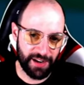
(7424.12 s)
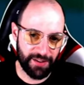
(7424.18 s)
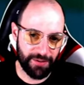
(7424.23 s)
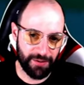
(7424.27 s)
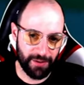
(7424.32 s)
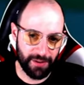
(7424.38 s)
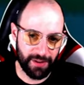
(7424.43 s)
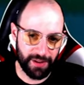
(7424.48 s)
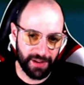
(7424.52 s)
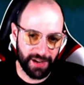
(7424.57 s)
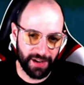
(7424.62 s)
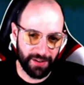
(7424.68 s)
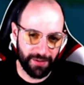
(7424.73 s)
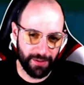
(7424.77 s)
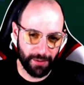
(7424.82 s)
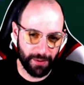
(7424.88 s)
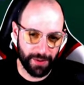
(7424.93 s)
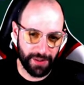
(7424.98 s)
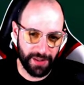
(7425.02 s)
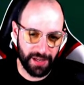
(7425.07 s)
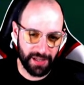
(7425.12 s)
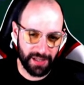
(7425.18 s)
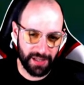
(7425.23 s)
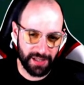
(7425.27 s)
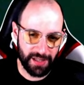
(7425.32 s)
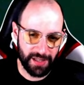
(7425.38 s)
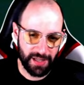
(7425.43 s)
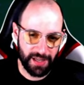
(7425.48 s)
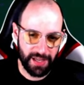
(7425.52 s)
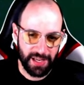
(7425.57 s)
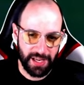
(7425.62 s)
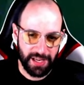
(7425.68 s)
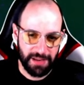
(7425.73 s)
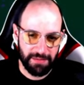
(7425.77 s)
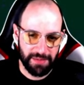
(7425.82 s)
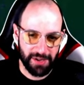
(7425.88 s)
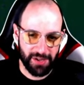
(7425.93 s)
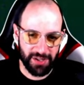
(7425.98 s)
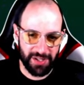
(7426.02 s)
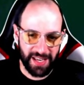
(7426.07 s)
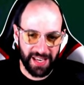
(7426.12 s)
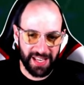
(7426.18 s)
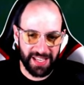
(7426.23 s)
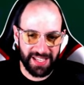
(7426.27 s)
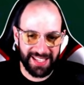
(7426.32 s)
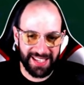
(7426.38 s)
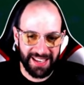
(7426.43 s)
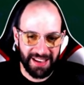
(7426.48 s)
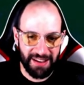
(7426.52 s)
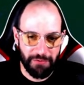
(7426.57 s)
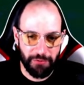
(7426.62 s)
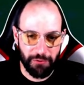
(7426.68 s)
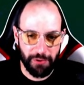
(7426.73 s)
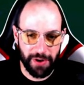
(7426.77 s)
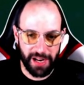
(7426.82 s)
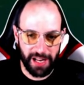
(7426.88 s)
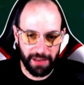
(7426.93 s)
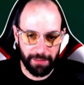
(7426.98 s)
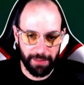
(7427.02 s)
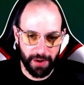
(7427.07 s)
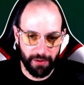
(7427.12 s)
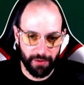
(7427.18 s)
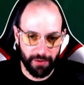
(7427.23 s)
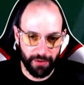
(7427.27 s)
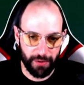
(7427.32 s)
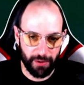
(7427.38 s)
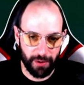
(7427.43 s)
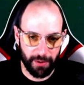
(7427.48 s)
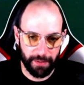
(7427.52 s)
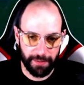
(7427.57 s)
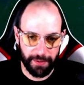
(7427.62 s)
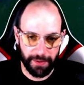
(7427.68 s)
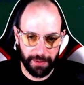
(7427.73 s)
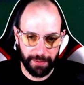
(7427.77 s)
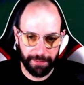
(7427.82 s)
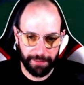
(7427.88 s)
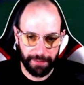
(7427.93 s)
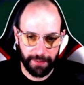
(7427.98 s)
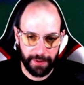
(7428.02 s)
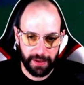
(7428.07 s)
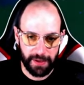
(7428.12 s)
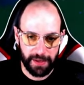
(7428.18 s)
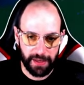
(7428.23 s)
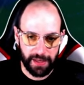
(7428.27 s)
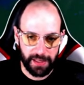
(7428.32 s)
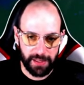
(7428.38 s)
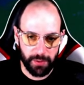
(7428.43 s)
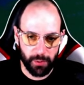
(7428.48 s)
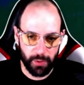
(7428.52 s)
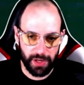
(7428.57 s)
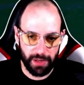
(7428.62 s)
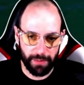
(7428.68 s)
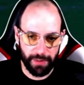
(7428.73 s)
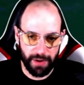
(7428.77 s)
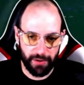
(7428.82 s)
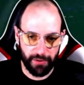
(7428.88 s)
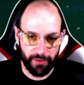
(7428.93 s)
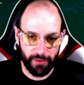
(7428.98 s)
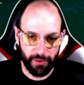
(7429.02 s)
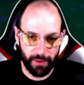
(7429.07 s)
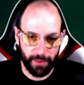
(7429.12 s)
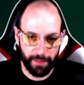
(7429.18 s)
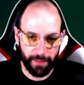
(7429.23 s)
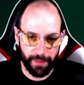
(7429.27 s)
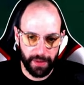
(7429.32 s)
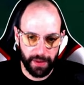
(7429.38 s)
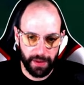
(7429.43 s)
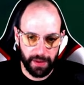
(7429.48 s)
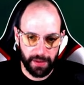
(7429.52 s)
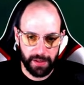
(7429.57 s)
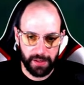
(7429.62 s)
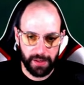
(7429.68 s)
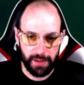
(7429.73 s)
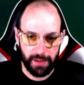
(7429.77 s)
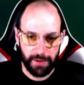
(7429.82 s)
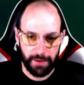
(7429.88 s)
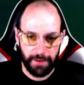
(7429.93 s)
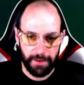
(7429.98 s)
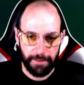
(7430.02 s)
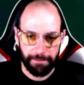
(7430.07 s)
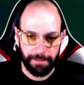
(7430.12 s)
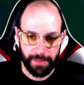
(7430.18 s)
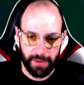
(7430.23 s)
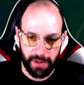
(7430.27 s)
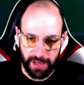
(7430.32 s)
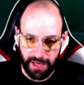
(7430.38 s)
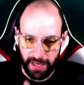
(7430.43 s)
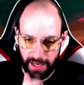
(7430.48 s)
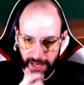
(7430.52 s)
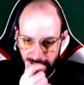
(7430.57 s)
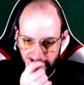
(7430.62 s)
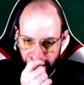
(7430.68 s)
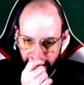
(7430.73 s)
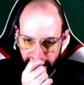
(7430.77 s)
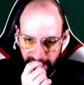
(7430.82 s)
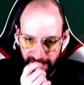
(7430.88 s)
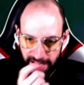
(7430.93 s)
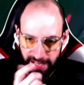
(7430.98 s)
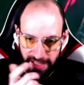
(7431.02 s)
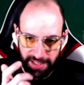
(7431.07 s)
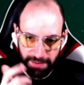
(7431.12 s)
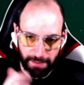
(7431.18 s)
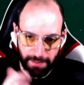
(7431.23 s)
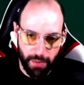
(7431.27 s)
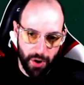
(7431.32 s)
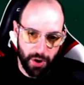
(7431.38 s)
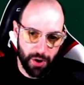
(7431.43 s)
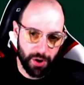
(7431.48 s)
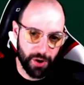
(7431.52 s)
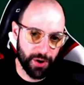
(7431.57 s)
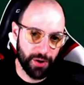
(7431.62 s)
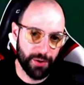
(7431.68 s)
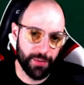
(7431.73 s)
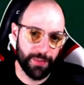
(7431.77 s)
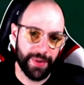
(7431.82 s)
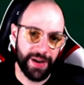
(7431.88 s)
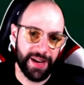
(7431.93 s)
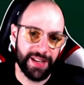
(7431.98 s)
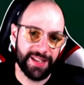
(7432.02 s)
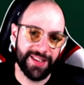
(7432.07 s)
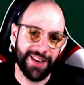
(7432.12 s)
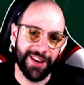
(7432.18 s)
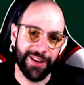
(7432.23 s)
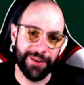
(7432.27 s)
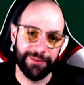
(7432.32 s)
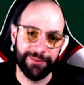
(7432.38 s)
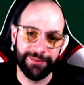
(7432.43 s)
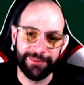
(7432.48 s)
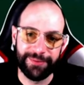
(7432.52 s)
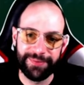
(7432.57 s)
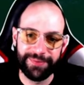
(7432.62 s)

Careful. Careful with this. Because it's really powerful. Really powerful. Okay, and it's boom. It's done.